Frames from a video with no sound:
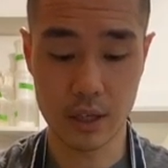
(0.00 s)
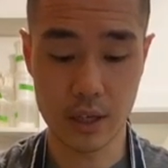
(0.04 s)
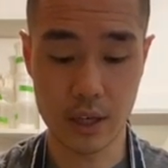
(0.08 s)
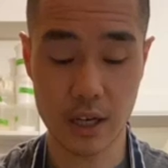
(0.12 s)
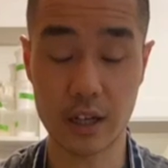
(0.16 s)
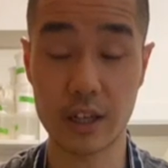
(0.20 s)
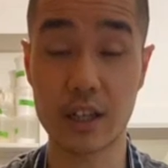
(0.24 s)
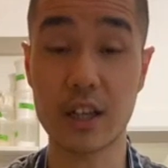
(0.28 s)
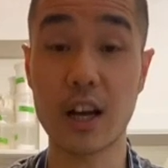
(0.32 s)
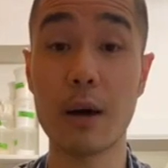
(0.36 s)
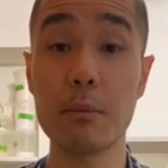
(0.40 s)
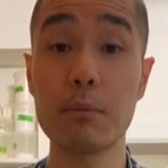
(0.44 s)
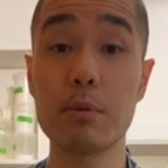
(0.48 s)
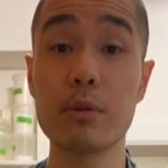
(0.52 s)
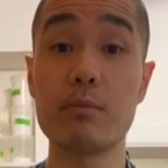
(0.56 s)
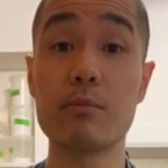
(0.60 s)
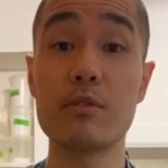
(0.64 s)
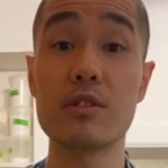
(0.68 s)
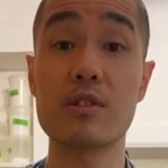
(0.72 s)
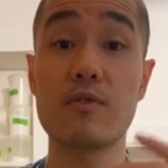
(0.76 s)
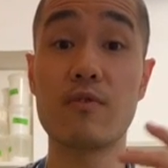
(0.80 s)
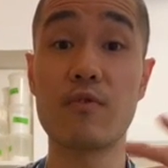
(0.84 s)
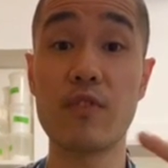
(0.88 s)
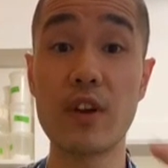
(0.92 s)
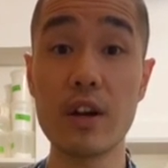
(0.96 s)
and
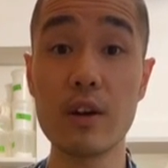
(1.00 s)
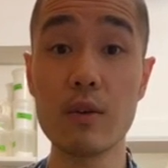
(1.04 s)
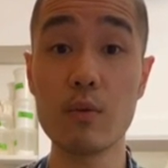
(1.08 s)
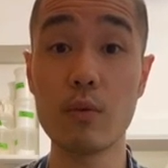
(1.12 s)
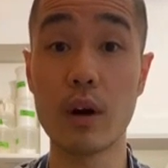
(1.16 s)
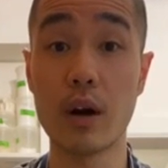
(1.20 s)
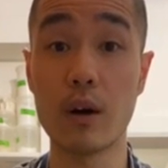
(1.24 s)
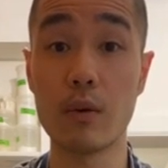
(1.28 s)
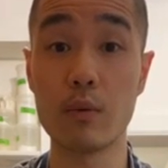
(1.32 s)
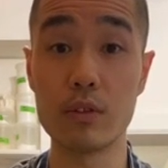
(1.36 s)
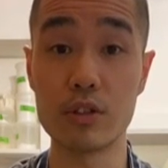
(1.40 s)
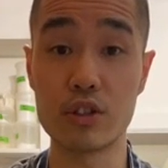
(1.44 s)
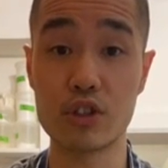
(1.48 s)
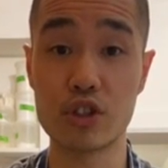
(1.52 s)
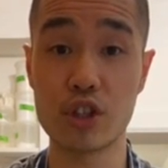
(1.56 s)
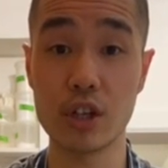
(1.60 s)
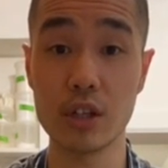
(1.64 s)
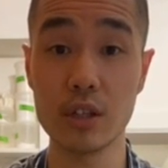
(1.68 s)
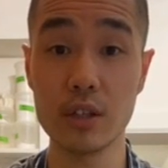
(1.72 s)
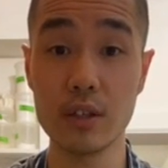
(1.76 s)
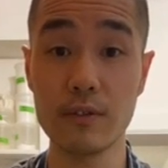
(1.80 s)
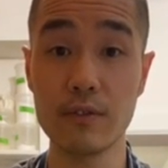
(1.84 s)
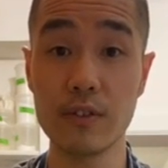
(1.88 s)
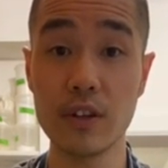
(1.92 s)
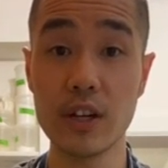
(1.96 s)
complements very well with
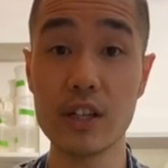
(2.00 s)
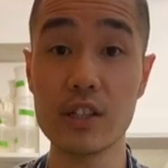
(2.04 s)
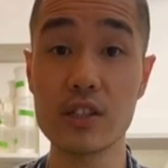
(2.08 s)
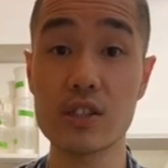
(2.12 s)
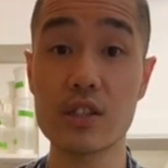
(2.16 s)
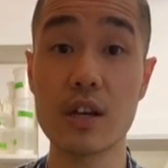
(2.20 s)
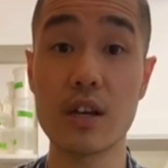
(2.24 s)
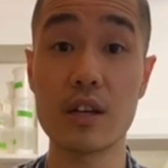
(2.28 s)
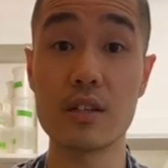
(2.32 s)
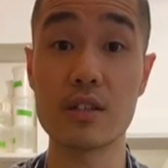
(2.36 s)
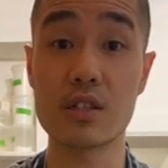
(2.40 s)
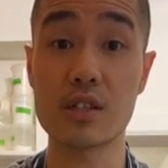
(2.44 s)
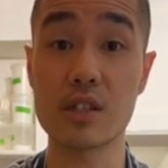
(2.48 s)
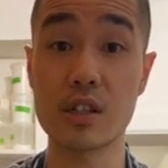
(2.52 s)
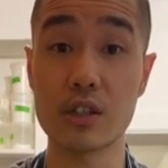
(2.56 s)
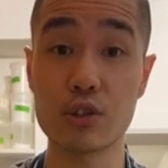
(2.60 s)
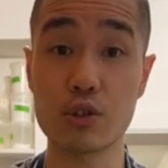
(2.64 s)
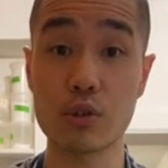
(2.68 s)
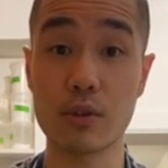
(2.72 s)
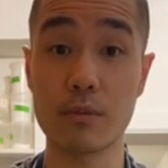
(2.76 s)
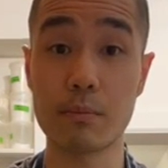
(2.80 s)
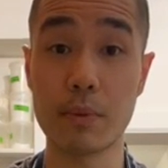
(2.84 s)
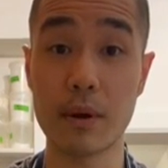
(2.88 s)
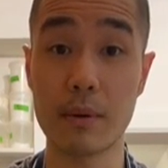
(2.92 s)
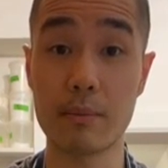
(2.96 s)
chili flakes and
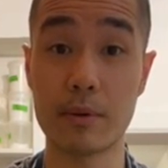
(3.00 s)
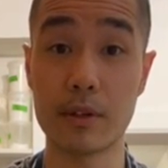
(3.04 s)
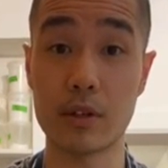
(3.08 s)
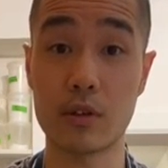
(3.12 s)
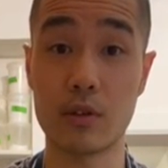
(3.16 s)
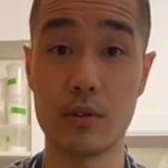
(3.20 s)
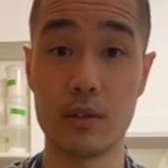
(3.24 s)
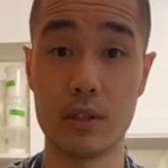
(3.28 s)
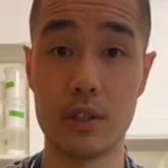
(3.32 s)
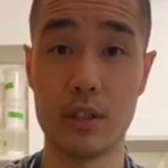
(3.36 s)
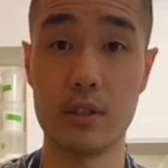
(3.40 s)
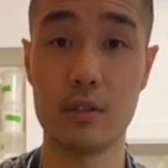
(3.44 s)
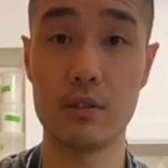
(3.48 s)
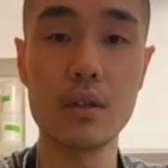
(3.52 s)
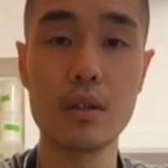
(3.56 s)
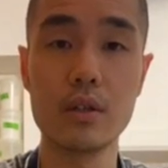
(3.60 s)
Szechuan peppercorn.